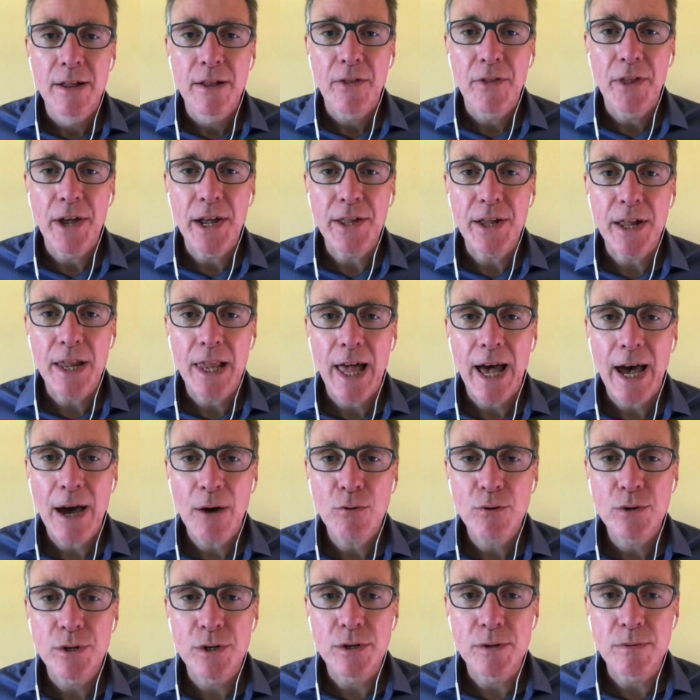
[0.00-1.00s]
that
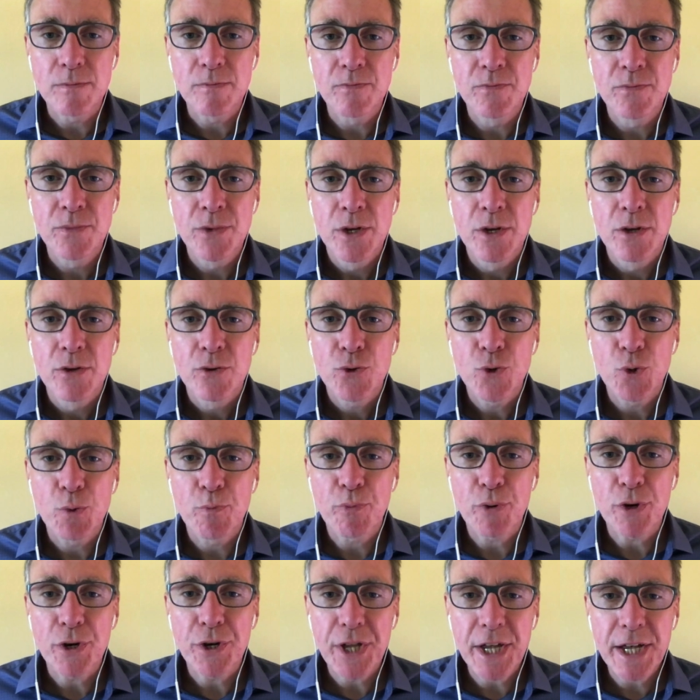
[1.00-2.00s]
allow them to
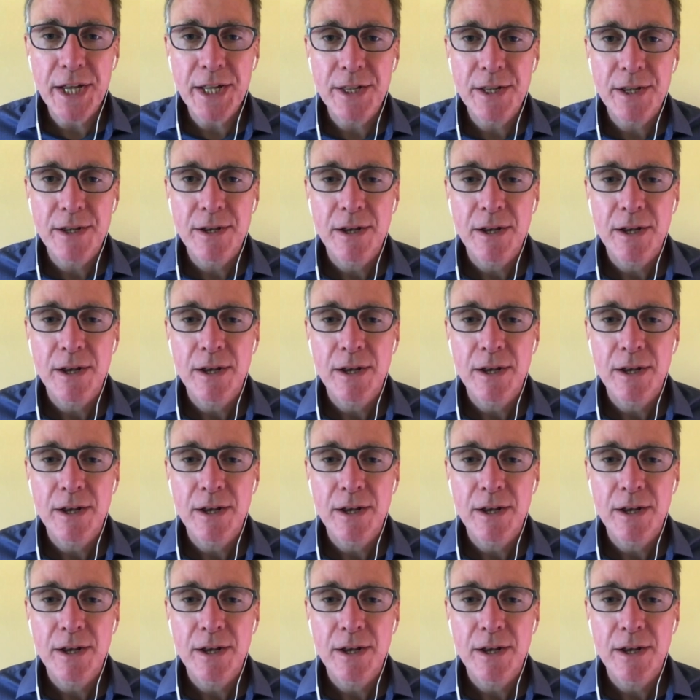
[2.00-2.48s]
predict